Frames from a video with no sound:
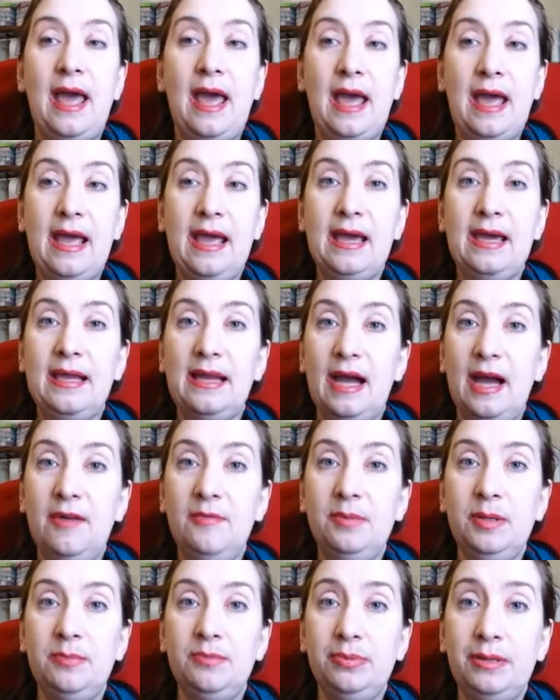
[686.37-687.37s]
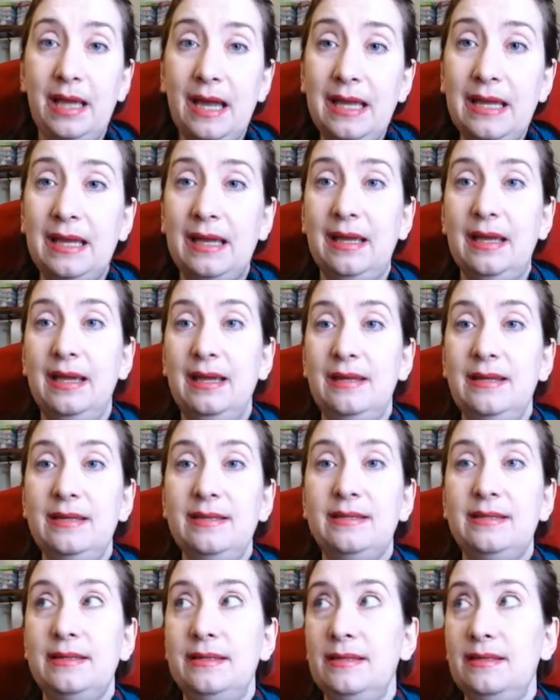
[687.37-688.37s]
And I've been playing in
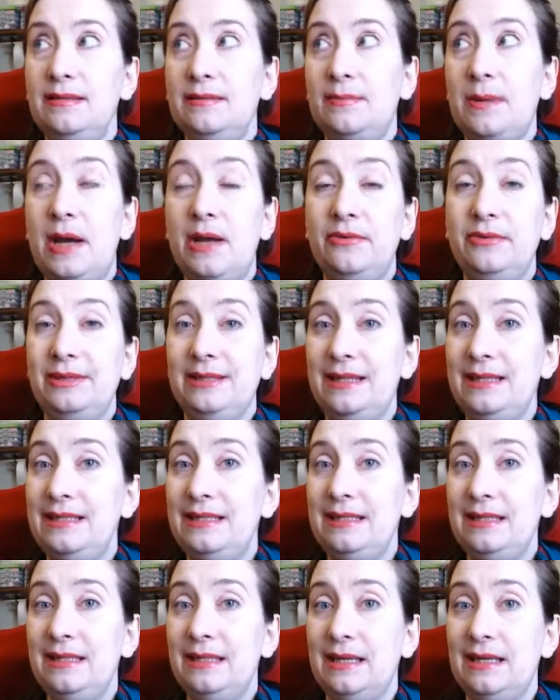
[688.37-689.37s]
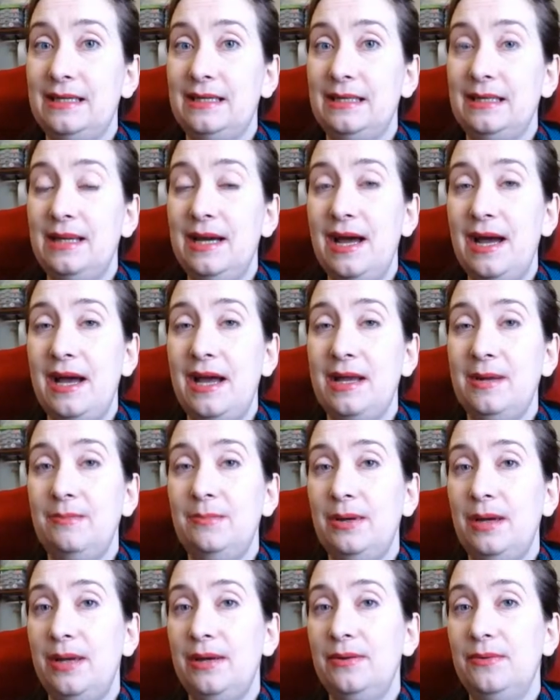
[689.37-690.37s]
it since about 1999,
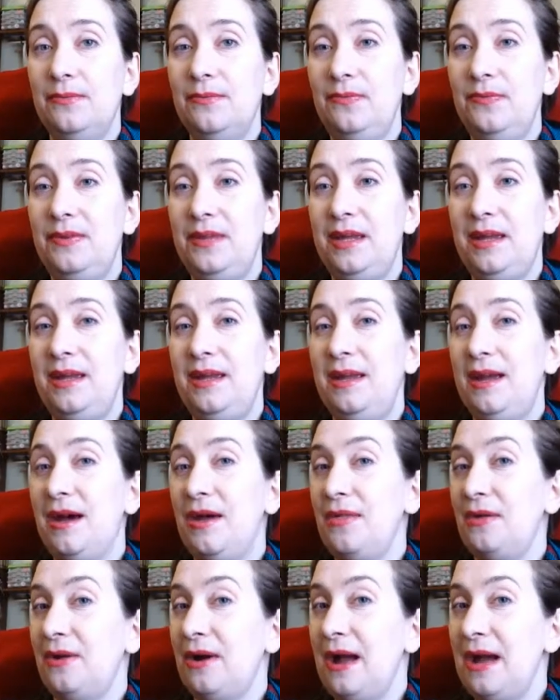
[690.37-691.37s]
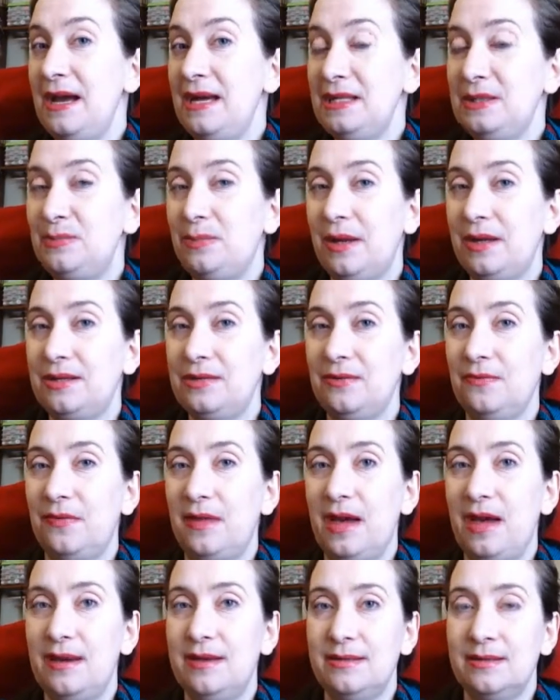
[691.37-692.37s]
but the other aspect of
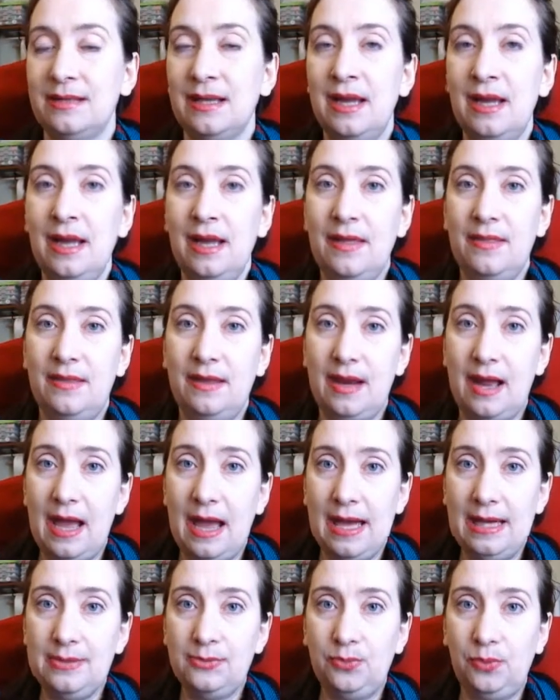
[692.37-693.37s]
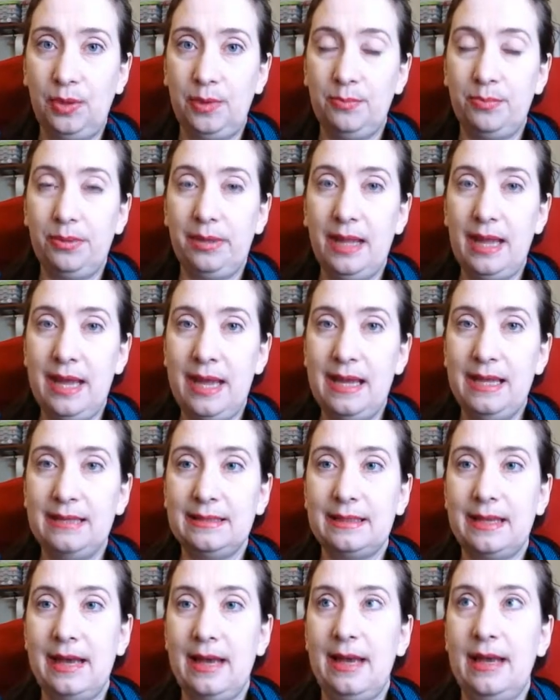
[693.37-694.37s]
that is that as one
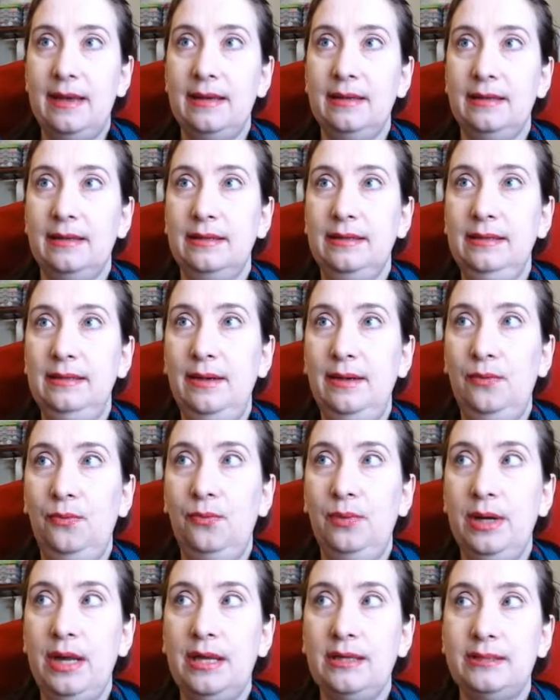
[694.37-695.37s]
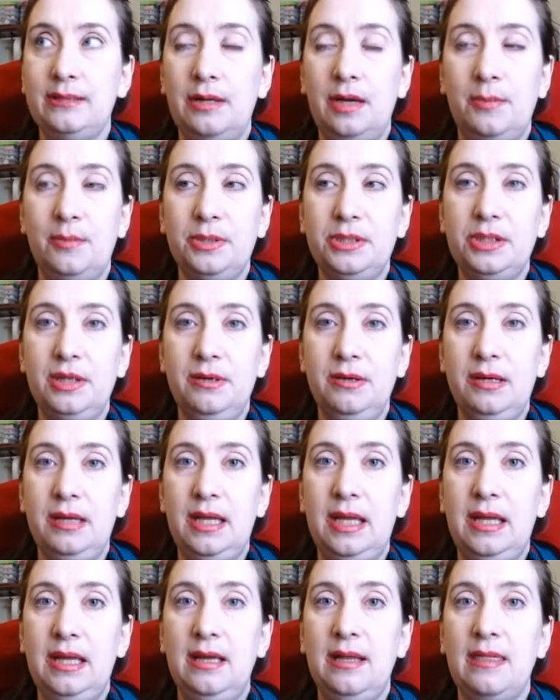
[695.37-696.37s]
plays and one has an
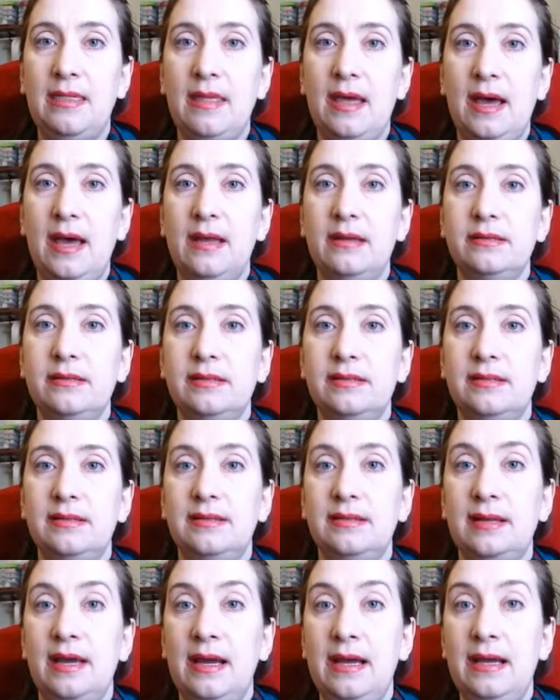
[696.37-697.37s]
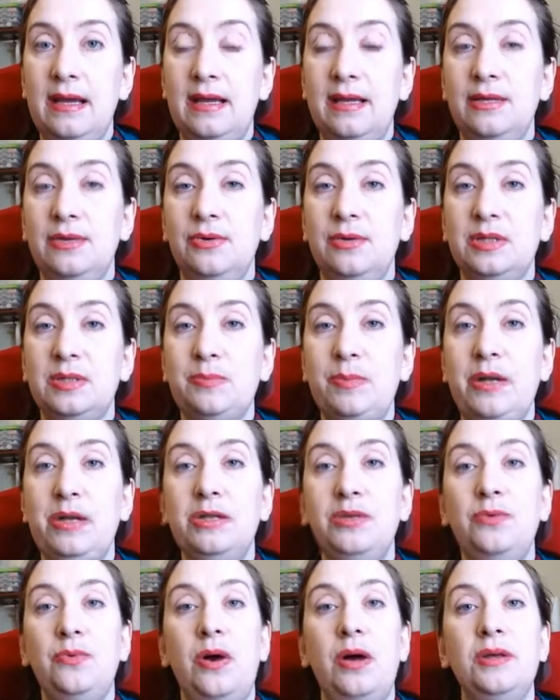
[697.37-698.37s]
opportunity in that society to
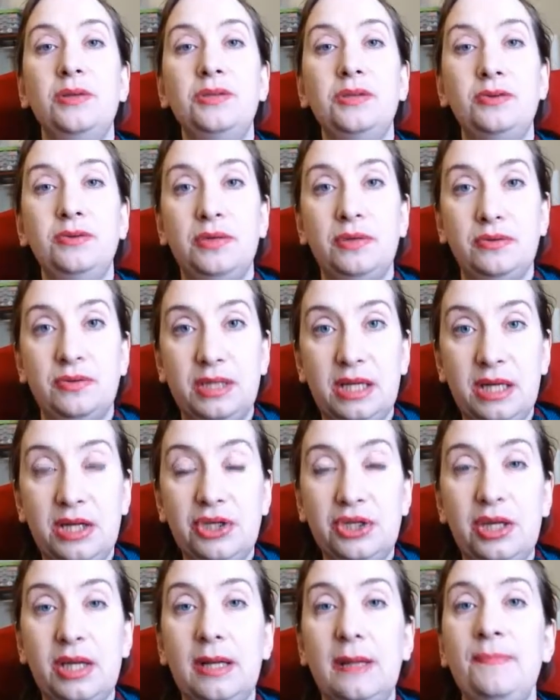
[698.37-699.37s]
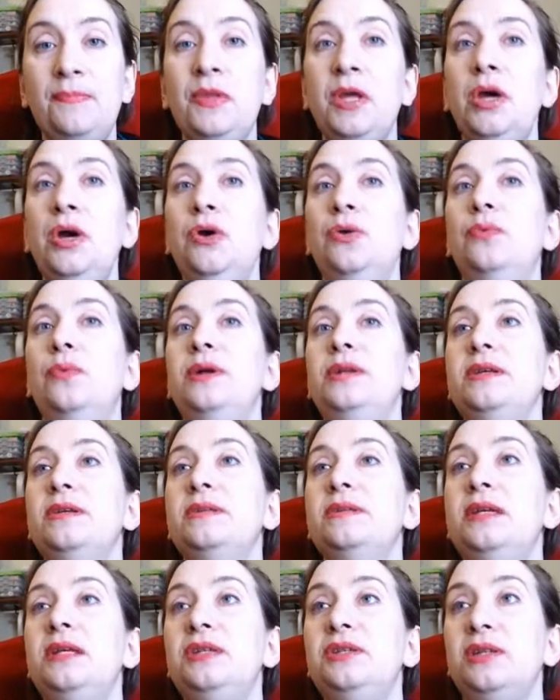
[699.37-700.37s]
expand to also do teaching. One
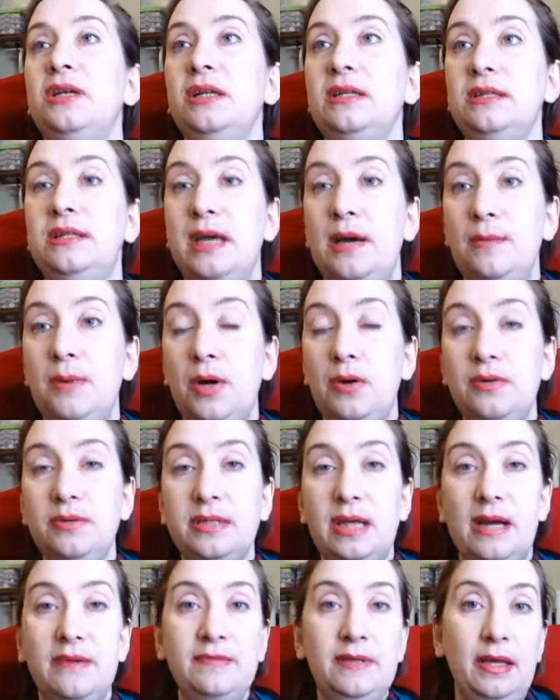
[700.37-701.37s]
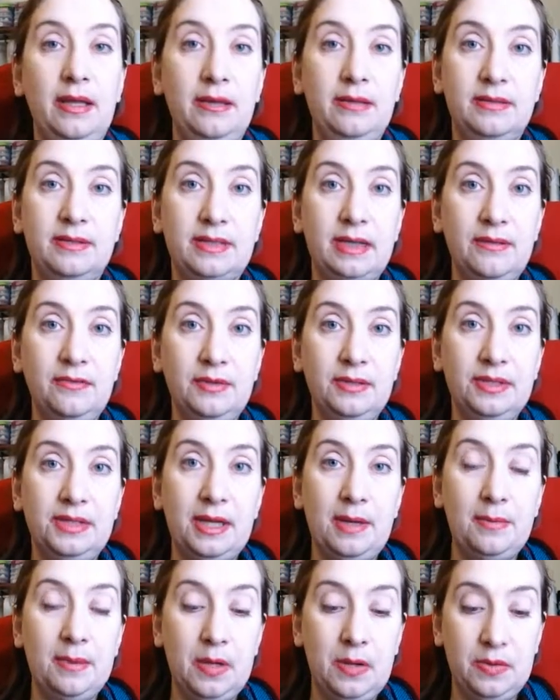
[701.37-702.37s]
does teaching demos. I've done several
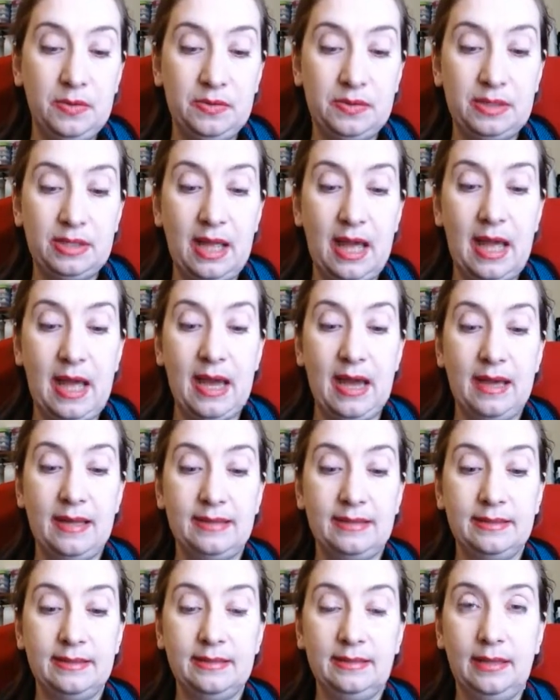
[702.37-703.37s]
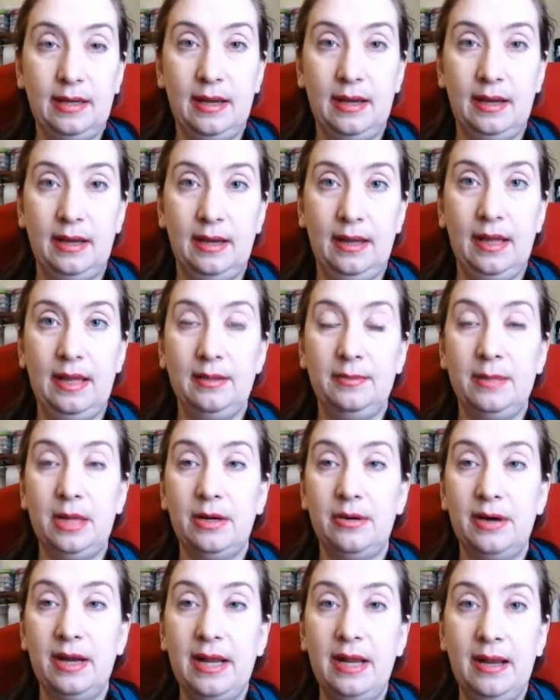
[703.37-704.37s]
demos at
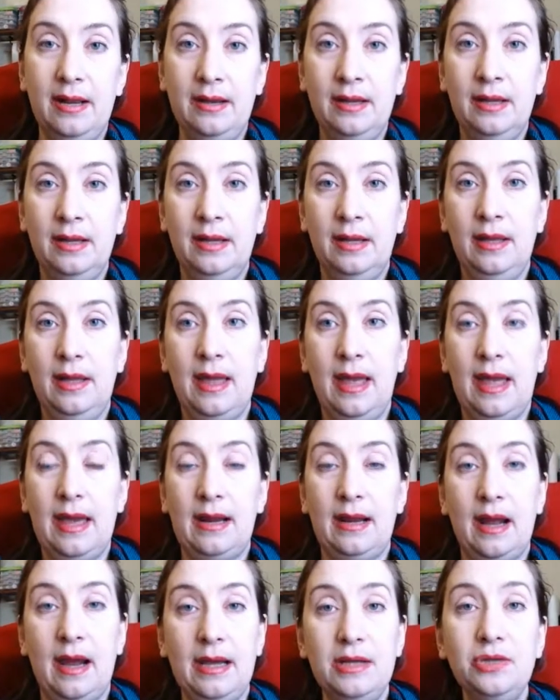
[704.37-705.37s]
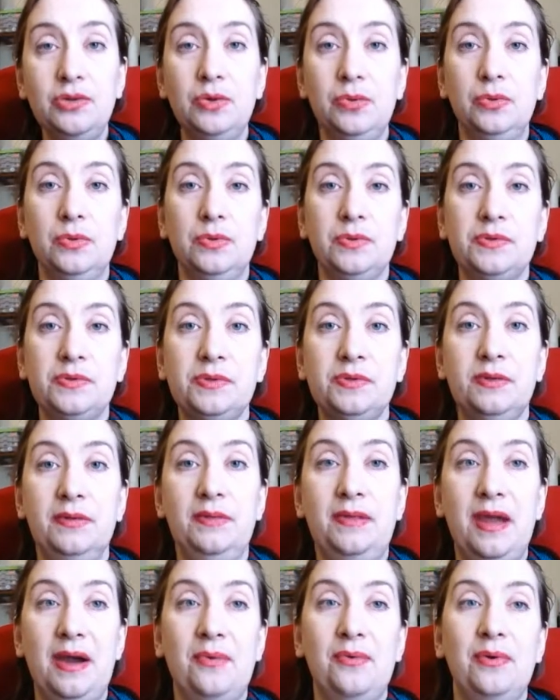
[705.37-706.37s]
elementary and high schools
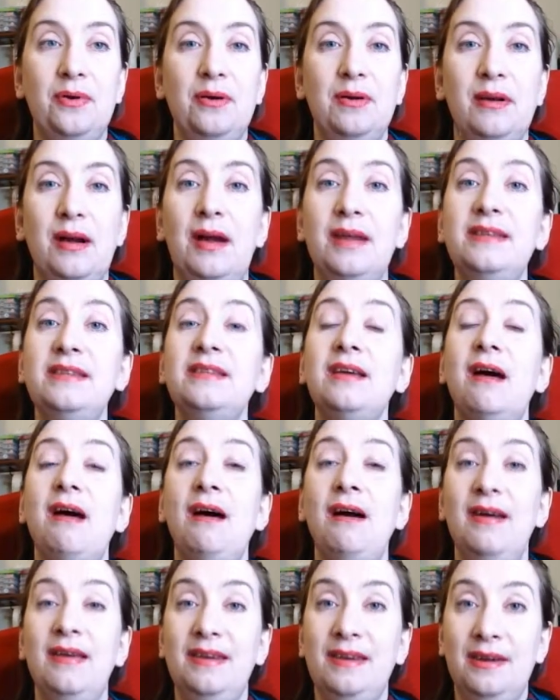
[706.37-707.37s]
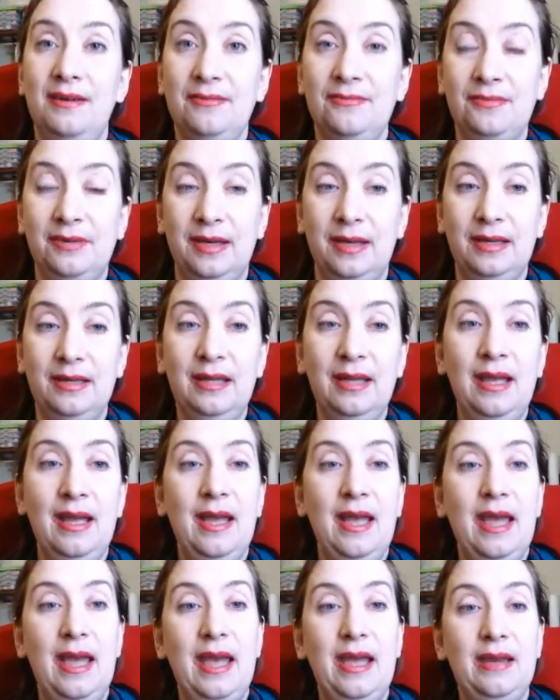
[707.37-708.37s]
that were a ton of fun,
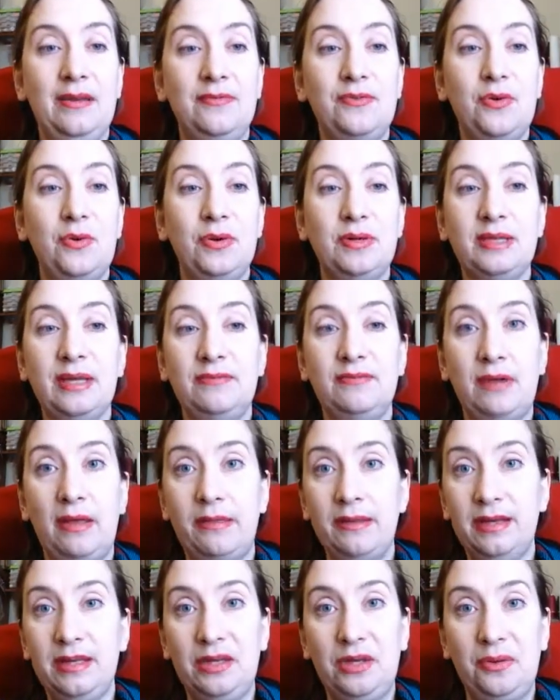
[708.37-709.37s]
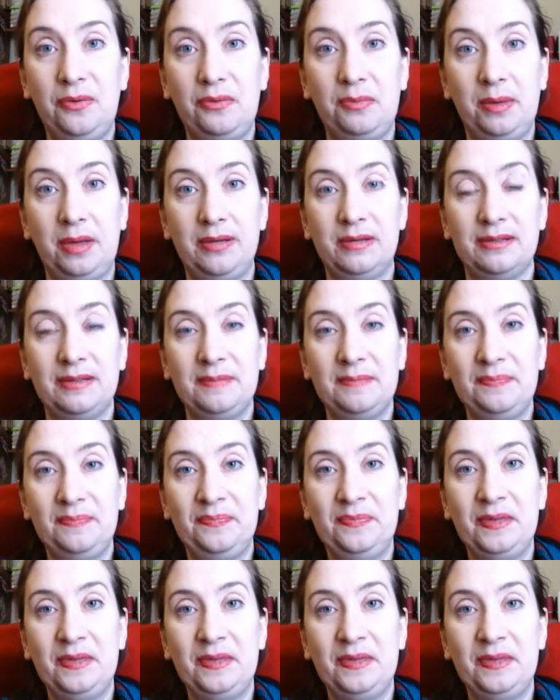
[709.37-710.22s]
and of course have nothing to do with medicine,